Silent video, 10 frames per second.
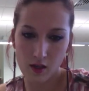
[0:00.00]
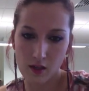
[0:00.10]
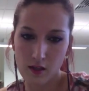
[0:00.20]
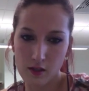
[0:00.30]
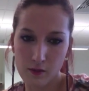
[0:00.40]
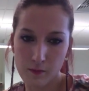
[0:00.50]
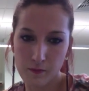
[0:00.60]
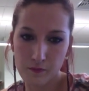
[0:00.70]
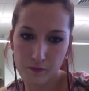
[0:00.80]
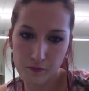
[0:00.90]

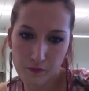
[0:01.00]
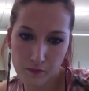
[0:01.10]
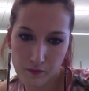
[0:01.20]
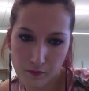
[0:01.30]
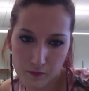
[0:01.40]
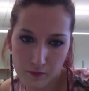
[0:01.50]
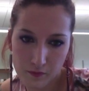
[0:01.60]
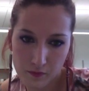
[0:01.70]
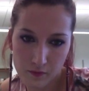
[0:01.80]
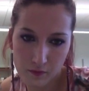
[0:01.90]
Um, Did we miss
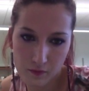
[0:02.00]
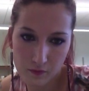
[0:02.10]
anything?